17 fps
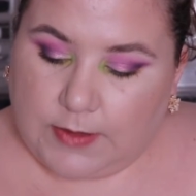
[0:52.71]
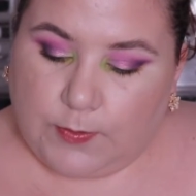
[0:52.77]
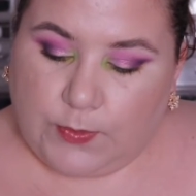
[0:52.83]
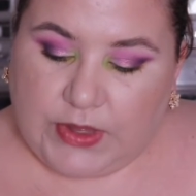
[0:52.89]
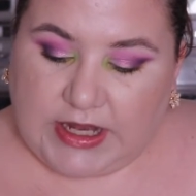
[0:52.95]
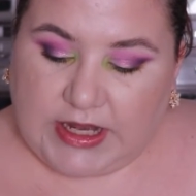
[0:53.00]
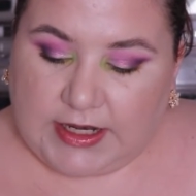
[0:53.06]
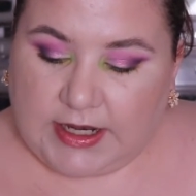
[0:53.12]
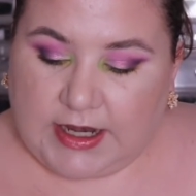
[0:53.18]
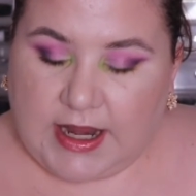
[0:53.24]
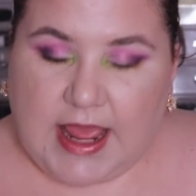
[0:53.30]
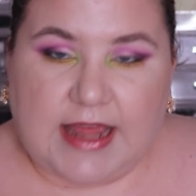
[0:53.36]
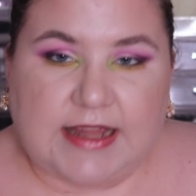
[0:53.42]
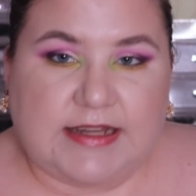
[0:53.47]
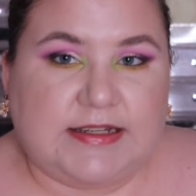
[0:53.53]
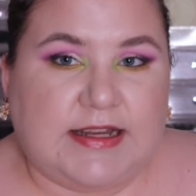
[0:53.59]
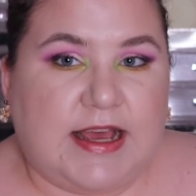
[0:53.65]
bin
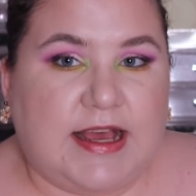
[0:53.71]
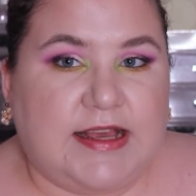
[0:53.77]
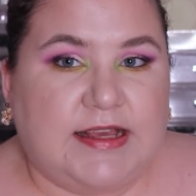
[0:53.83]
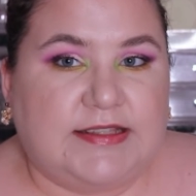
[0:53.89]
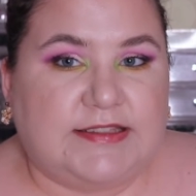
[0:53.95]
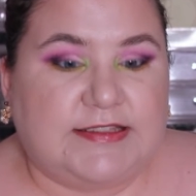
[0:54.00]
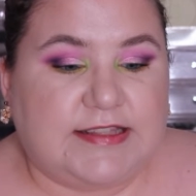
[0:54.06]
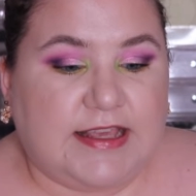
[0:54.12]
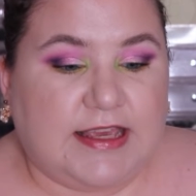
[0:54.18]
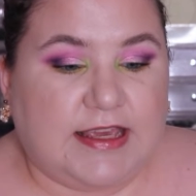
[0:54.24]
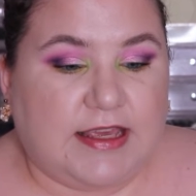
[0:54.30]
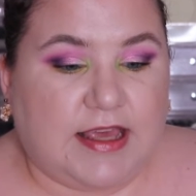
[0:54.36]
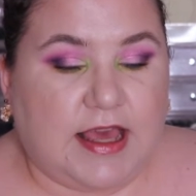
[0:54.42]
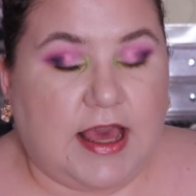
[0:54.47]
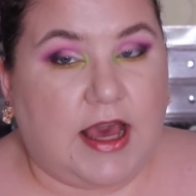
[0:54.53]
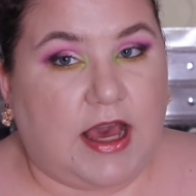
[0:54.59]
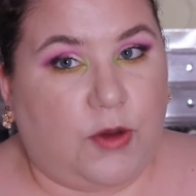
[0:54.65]
and I
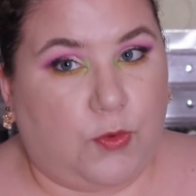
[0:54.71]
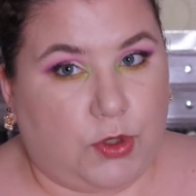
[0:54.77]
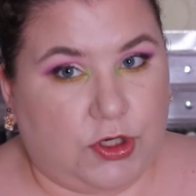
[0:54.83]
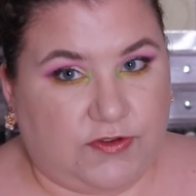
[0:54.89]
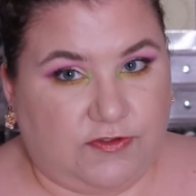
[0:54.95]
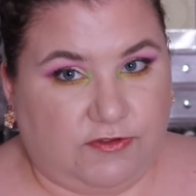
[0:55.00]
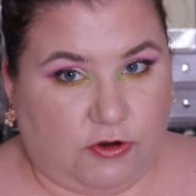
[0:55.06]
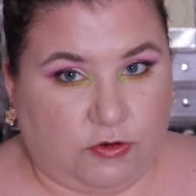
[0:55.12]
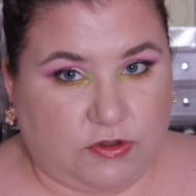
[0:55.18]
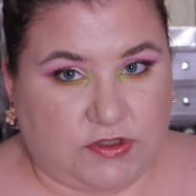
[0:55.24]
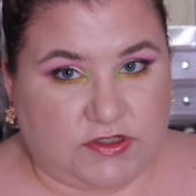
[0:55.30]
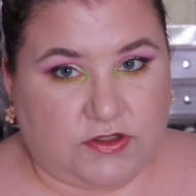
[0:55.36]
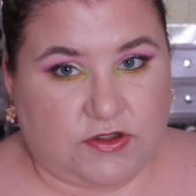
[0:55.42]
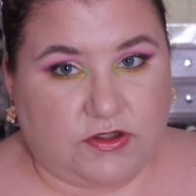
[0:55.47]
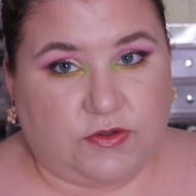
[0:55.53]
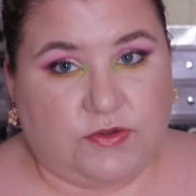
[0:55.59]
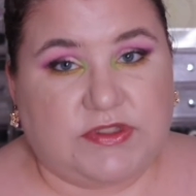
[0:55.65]
say I want to focus
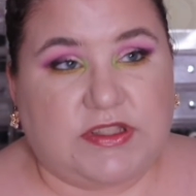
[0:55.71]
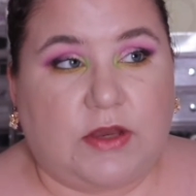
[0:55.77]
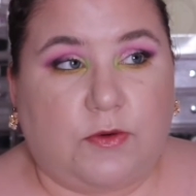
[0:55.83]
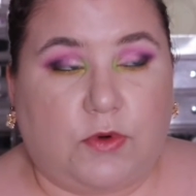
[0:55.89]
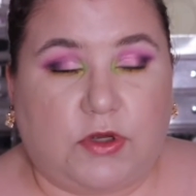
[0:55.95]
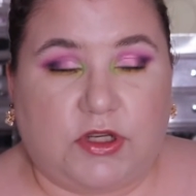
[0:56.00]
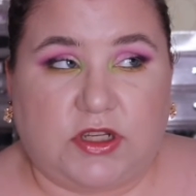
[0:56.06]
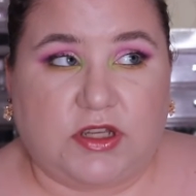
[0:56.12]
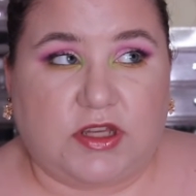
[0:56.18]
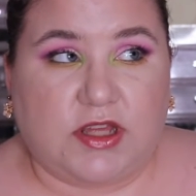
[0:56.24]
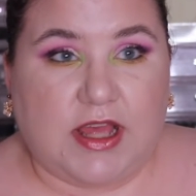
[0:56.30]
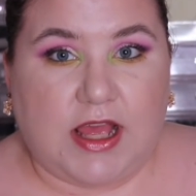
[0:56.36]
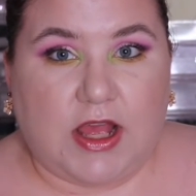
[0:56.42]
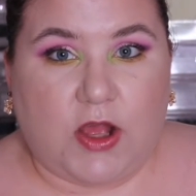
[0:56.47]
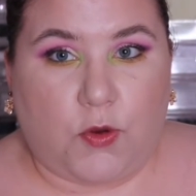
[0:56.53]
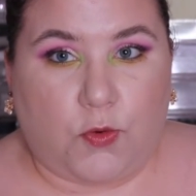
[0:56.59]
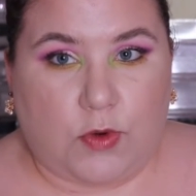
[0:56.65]
on those. I want to
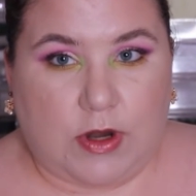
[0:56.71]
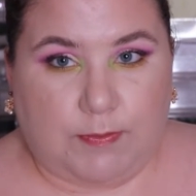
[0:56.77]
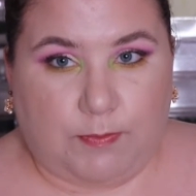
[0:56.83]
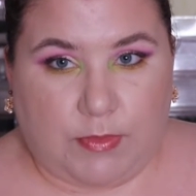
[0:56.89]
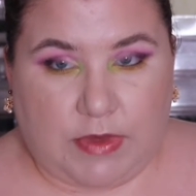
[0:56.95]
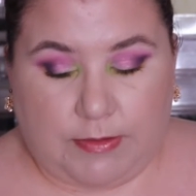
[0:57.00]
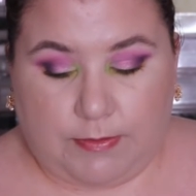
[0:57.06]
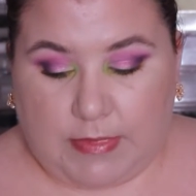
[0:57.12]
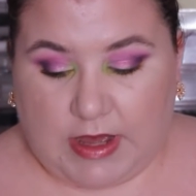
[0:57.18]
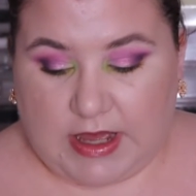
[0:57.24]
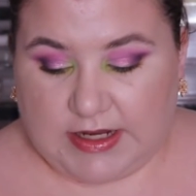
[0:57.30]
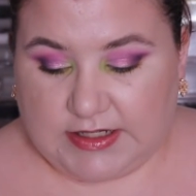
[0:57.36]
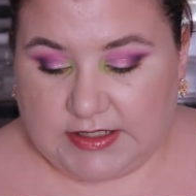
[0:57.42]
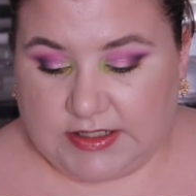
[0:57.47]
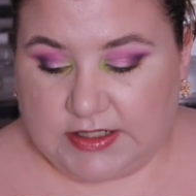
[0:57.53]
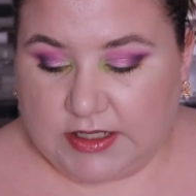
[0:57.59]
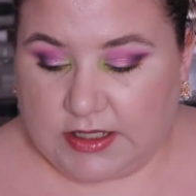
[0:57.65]
wrap my
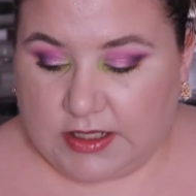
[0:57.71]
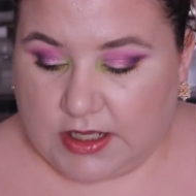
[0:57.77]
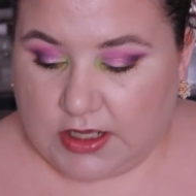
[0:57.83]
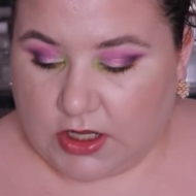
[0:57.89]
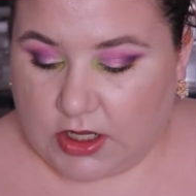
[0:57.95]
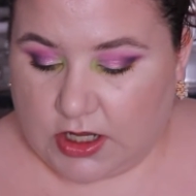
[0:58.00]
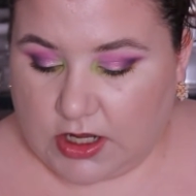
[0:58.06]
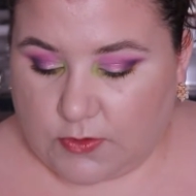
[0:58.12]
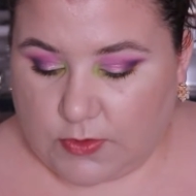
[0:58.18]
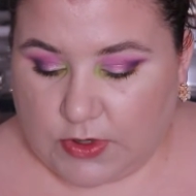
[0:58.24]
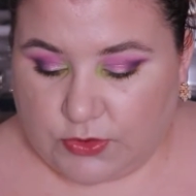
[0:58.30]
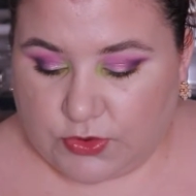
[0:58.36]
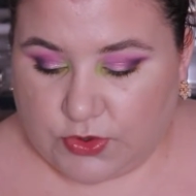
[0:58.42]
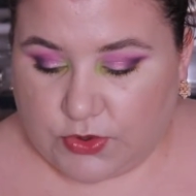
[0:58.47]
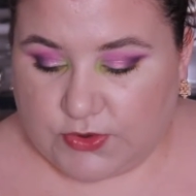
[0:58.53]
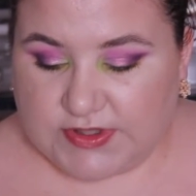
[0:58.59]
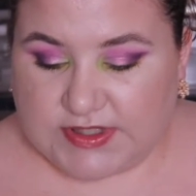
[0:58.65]
mind
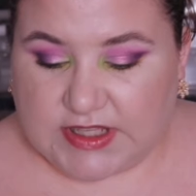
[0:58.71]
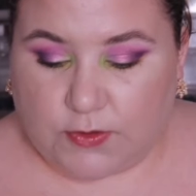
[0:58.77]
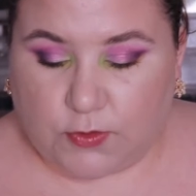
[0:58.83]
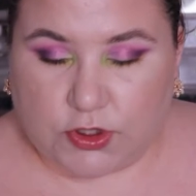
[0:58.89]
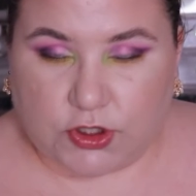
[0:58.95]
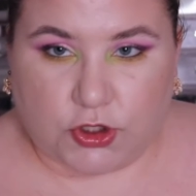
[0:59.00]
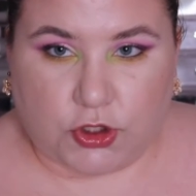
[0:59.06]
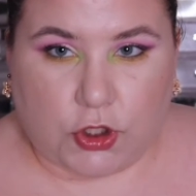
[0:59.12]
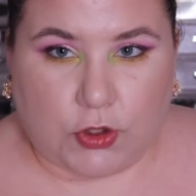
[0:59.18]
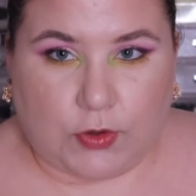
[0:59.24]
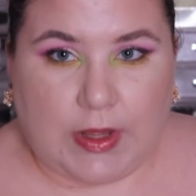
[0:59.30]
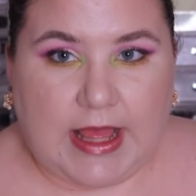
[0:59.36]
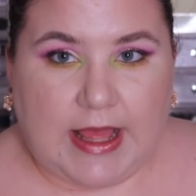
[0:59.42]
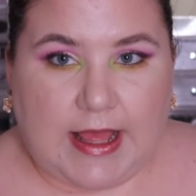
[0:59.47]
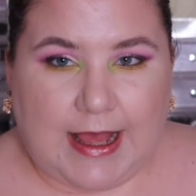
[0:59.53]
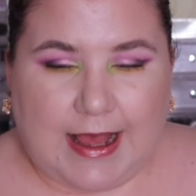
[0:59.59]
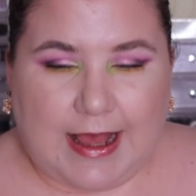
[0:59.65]
around those. I want to know
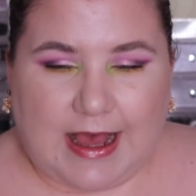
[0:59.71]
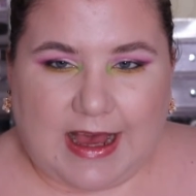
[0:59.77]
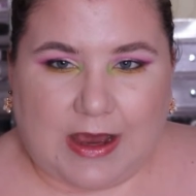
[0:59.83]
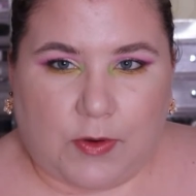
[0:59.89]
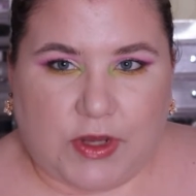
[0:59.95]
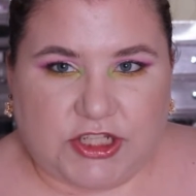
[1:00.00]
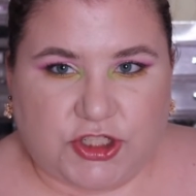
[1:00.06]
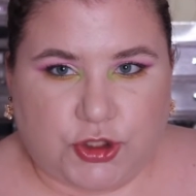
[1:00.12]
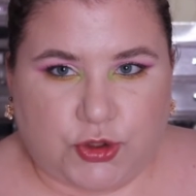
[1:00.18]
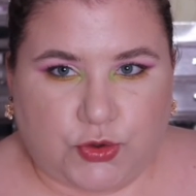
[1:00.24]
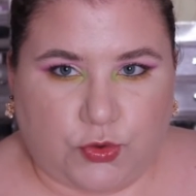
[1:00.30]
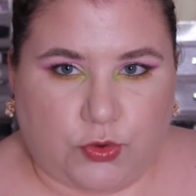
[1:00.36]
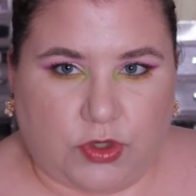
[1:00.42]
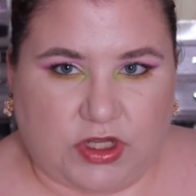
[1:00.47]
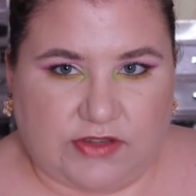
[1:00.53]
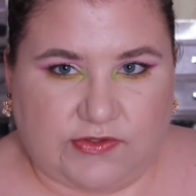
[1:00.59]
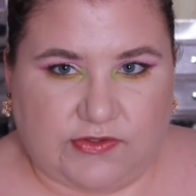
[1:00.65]
how I
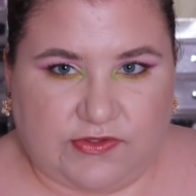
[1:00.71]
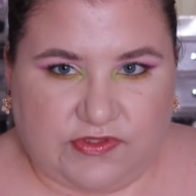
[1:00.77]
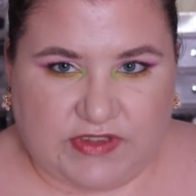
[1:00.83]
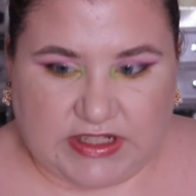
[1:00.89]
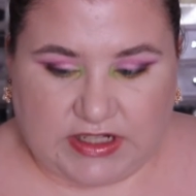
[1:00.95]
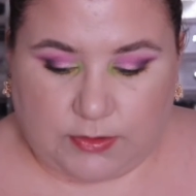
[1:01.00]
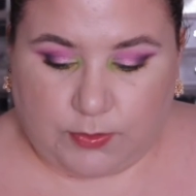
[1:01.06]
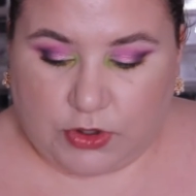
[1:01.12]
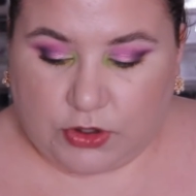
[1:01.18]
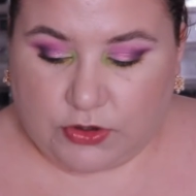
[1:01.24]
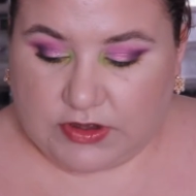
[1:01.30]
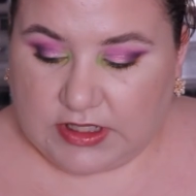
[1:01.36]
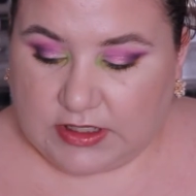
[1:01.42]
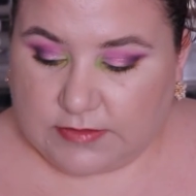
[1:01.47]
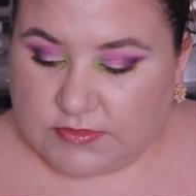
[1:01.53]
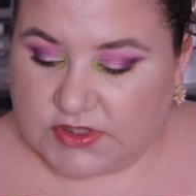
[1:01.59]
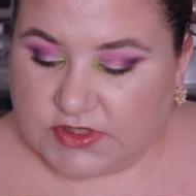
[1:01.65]
truly feel about
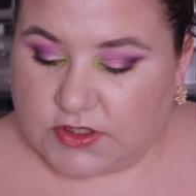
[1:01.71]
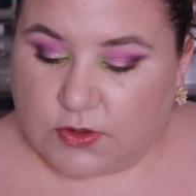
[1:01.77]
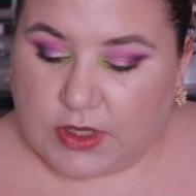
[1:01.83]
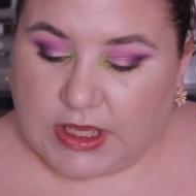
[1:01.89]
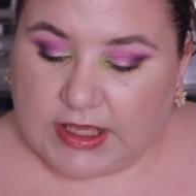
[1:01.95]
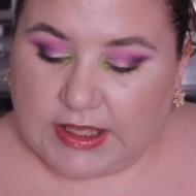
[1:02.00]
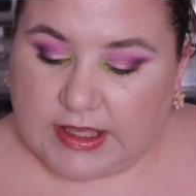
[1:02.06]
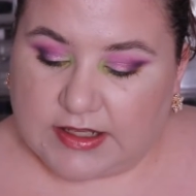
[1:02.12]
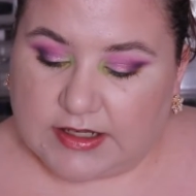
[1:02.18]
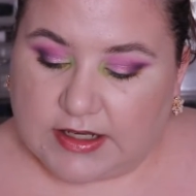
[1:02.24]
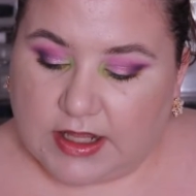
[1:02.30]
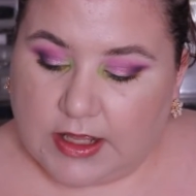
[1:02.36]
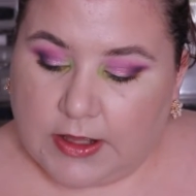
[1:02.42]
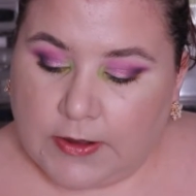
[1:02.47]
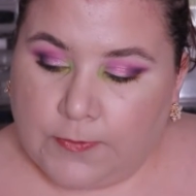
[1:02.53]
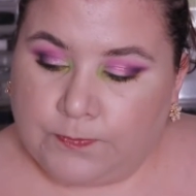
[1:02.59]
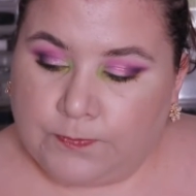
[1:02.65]
them so I can
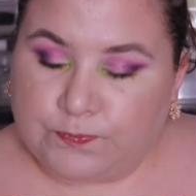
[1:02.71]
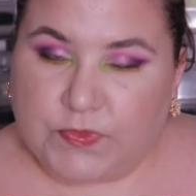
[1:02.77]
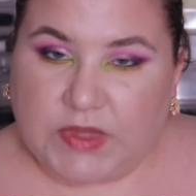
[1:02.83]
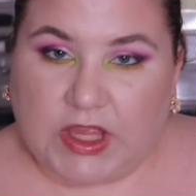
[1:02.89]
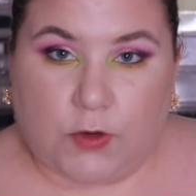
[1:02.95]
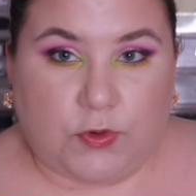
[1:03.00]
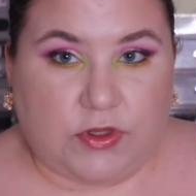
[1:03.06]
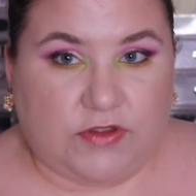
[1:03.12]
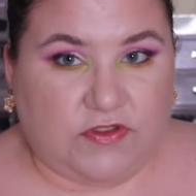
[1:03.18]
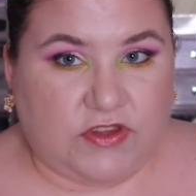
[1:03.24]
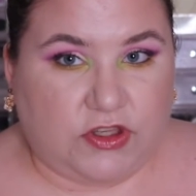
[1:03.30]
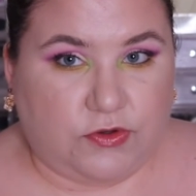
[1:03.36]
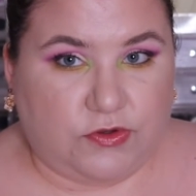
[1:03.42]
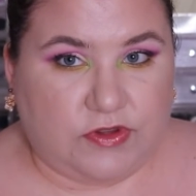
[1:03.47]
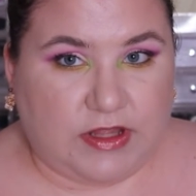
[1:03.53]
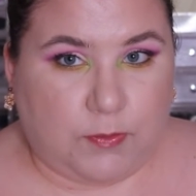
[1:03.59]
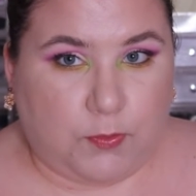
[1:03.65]

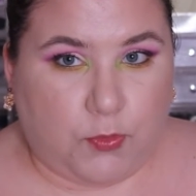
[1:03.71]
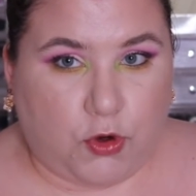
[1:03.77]
review them